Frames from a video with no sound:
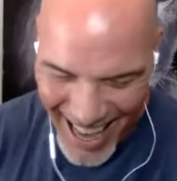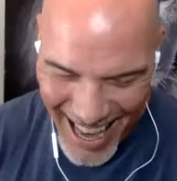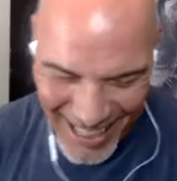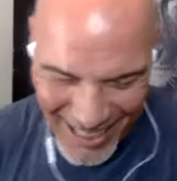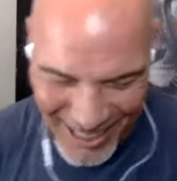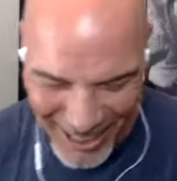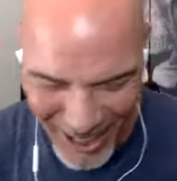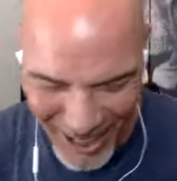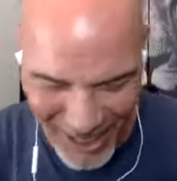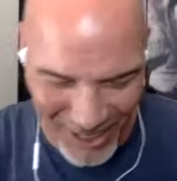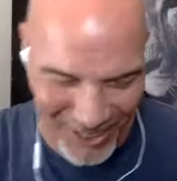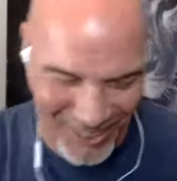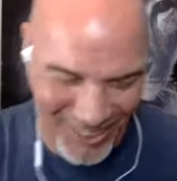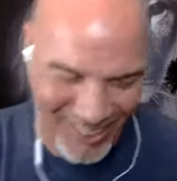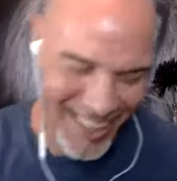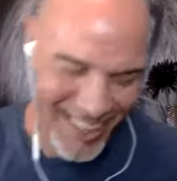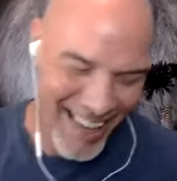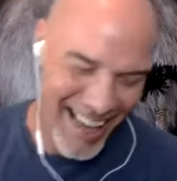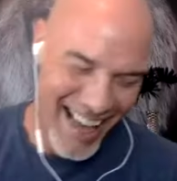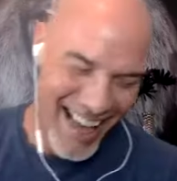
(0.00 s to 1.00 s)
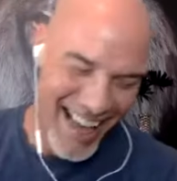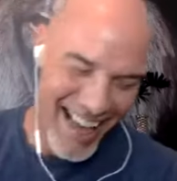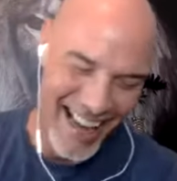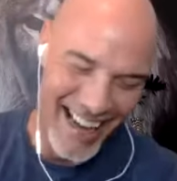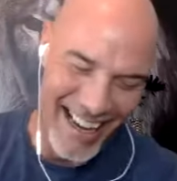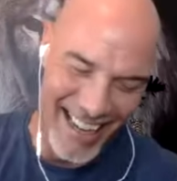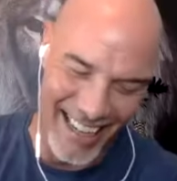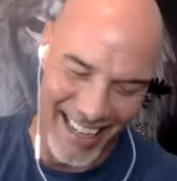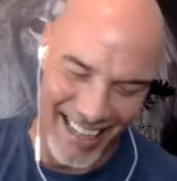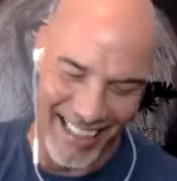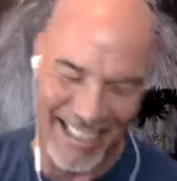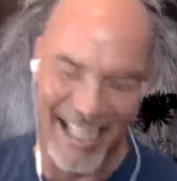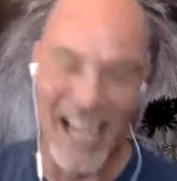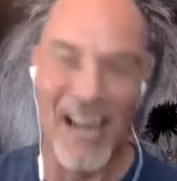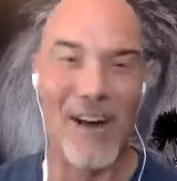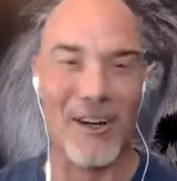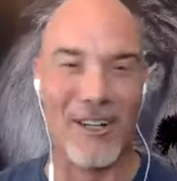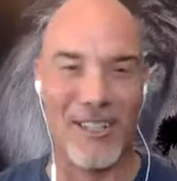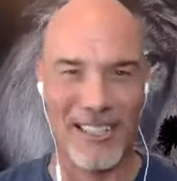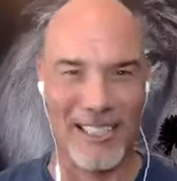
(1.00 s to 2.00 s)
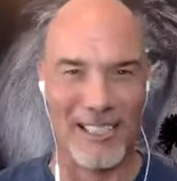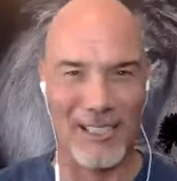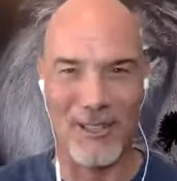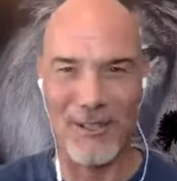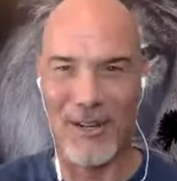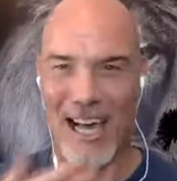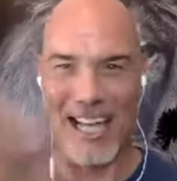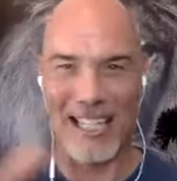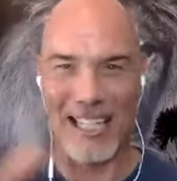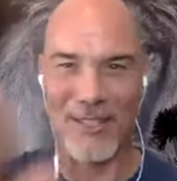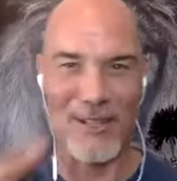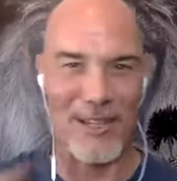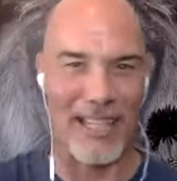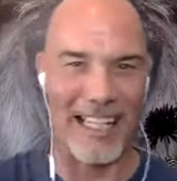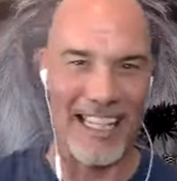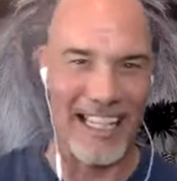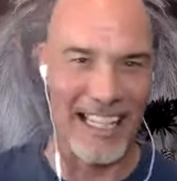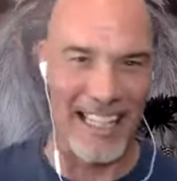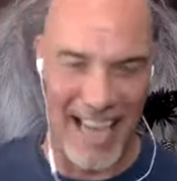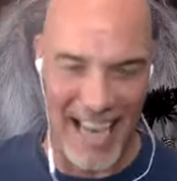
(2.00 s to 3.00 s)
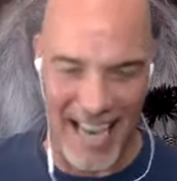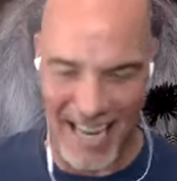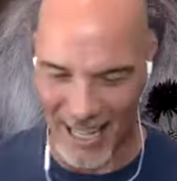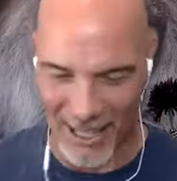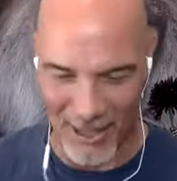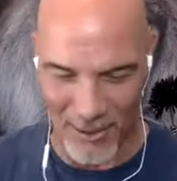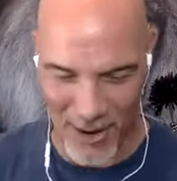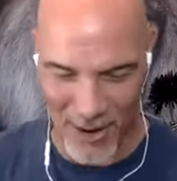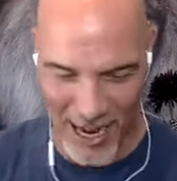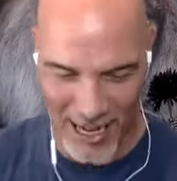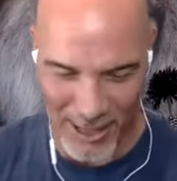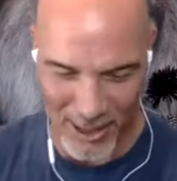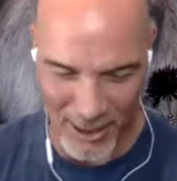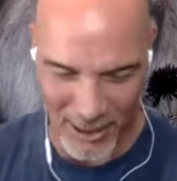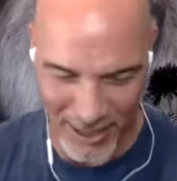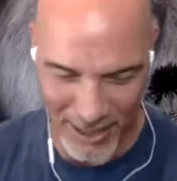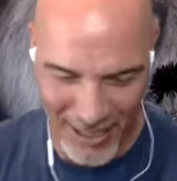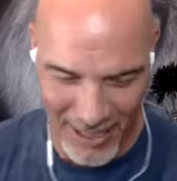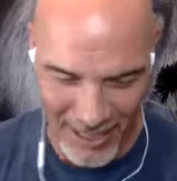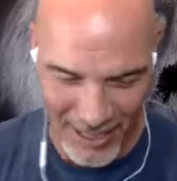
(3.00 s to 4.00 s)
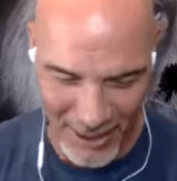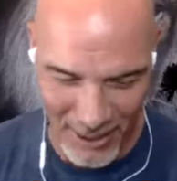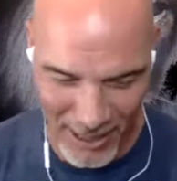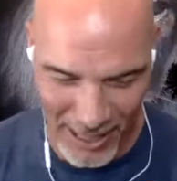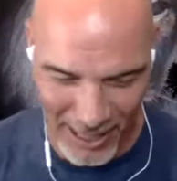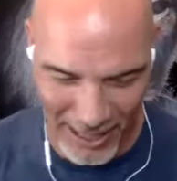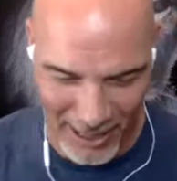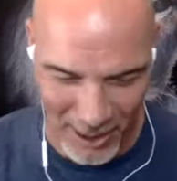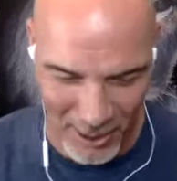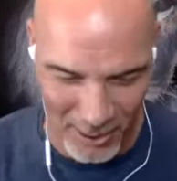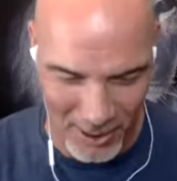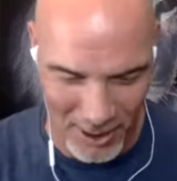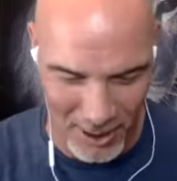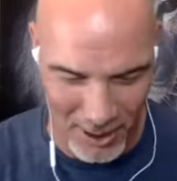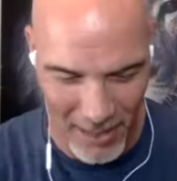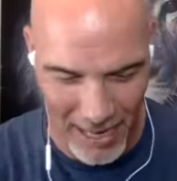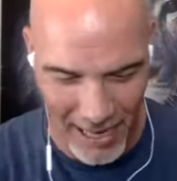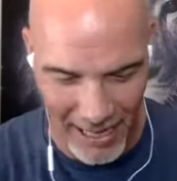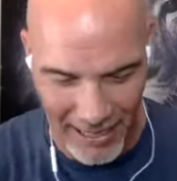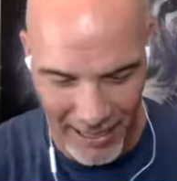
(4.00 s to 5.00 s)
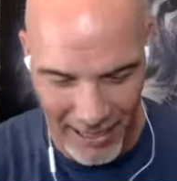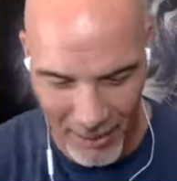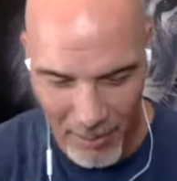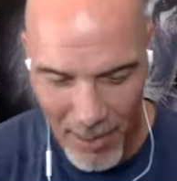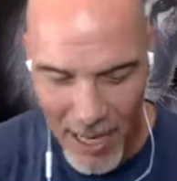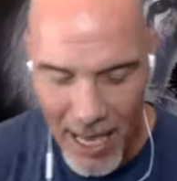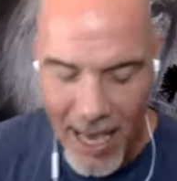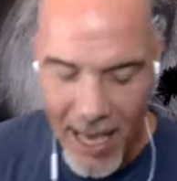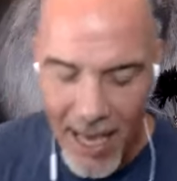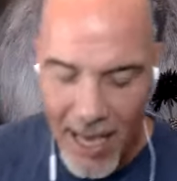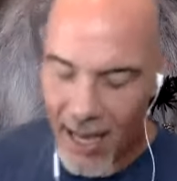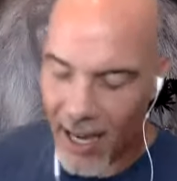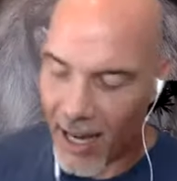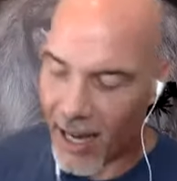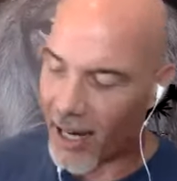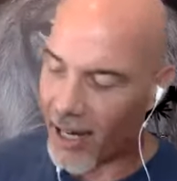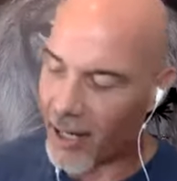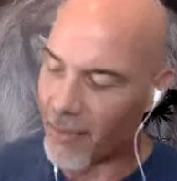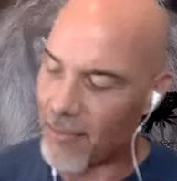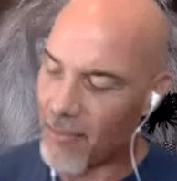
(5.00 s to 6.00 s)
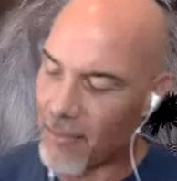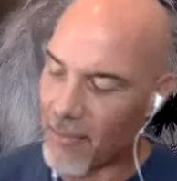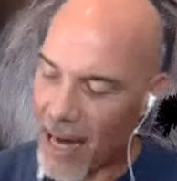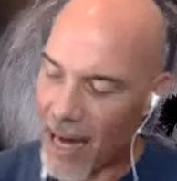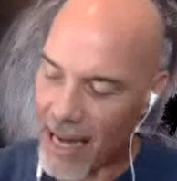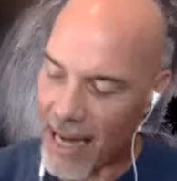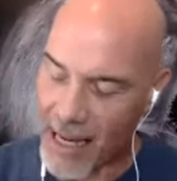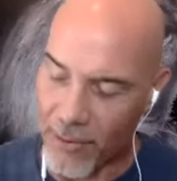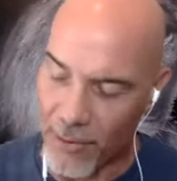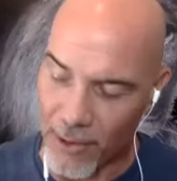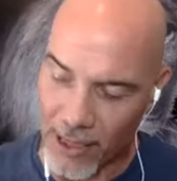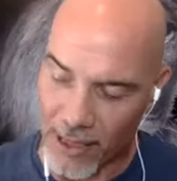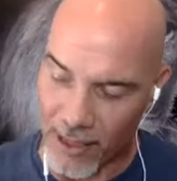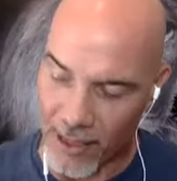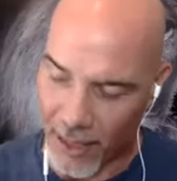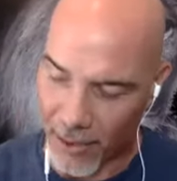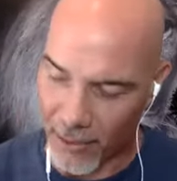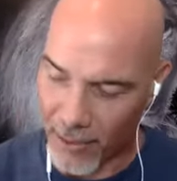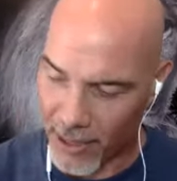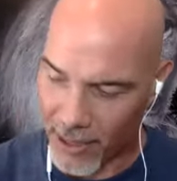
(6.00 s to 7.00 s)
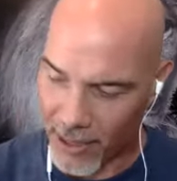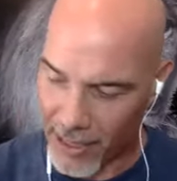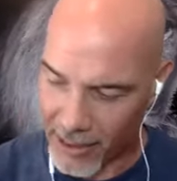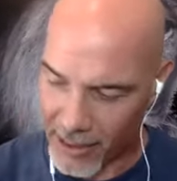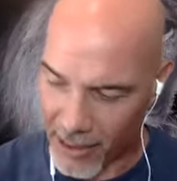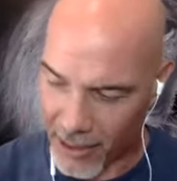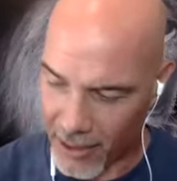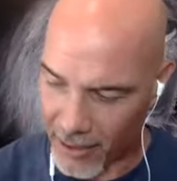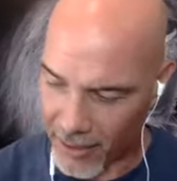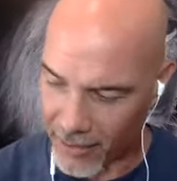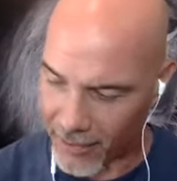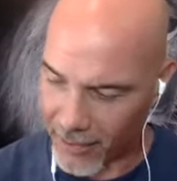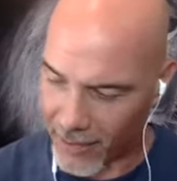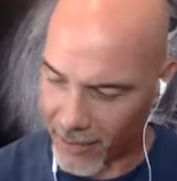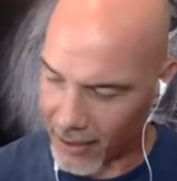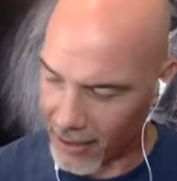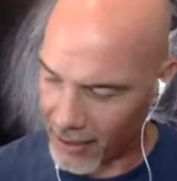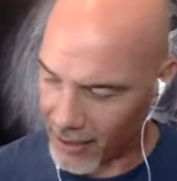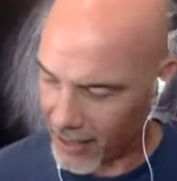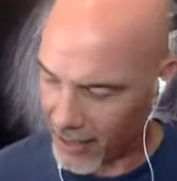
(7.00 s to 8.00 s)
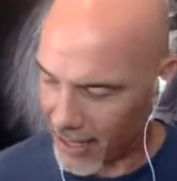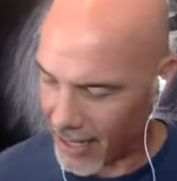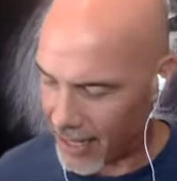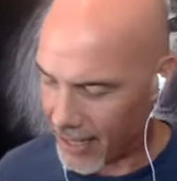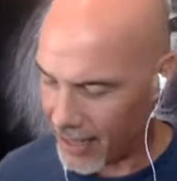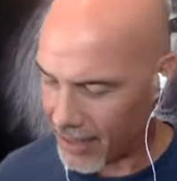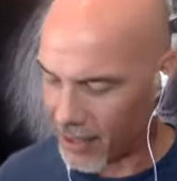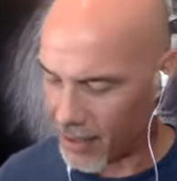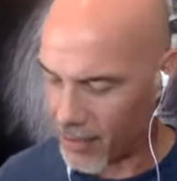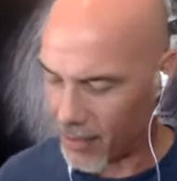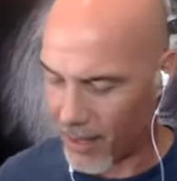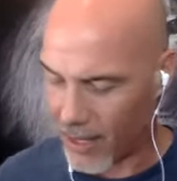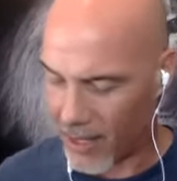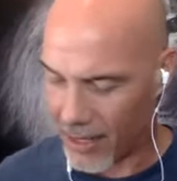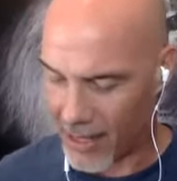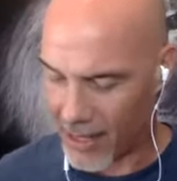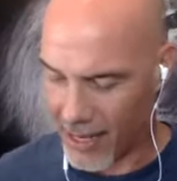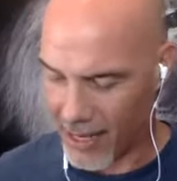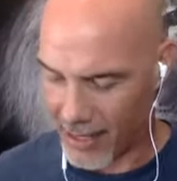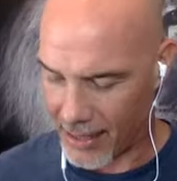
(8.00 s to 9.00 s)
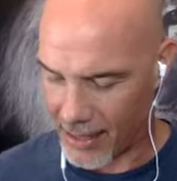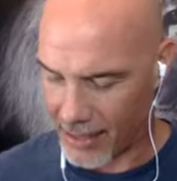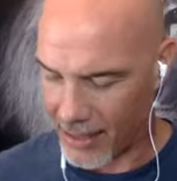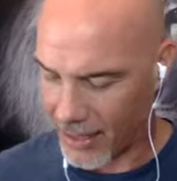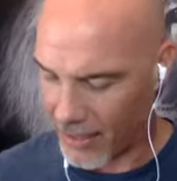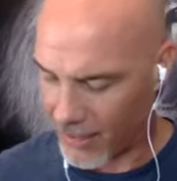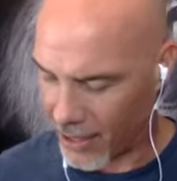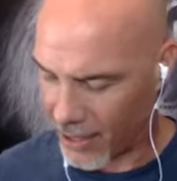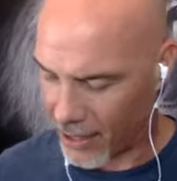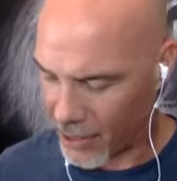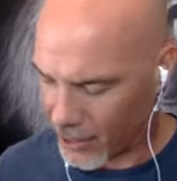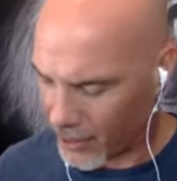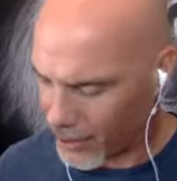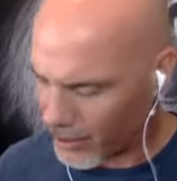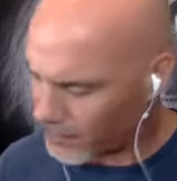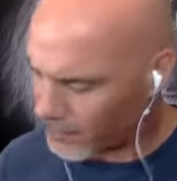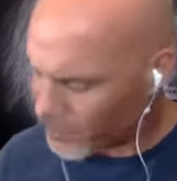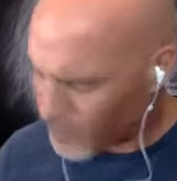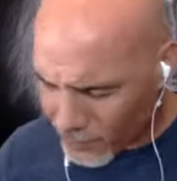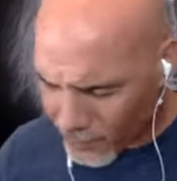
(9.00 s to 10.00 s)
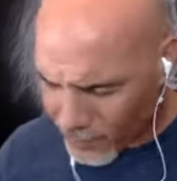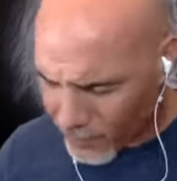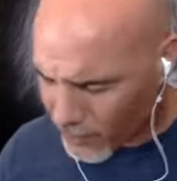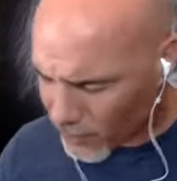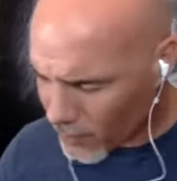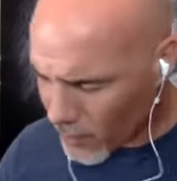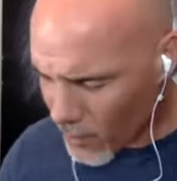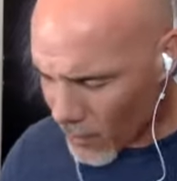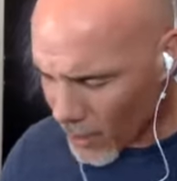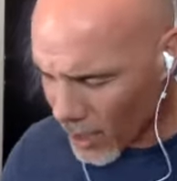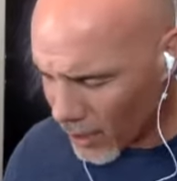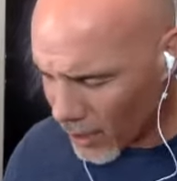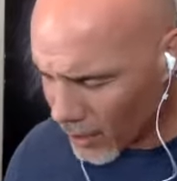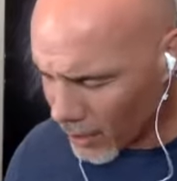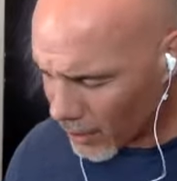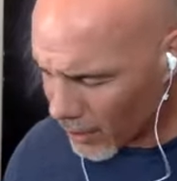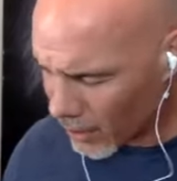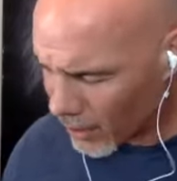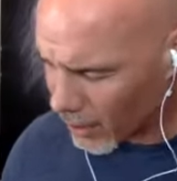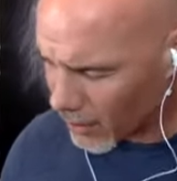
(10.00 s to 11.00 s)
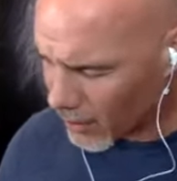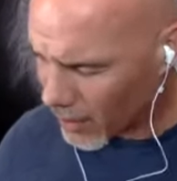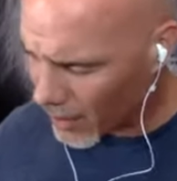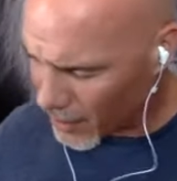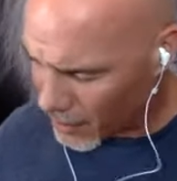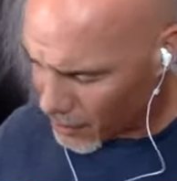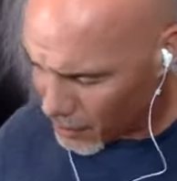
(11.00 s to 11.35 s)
So, Uh, no, do not do any of that. Otherwise, you'll uh, you'll get ghosted by him. Um, Mike, I want to I want to kick off uh, today's podcast, if I could, in uh, in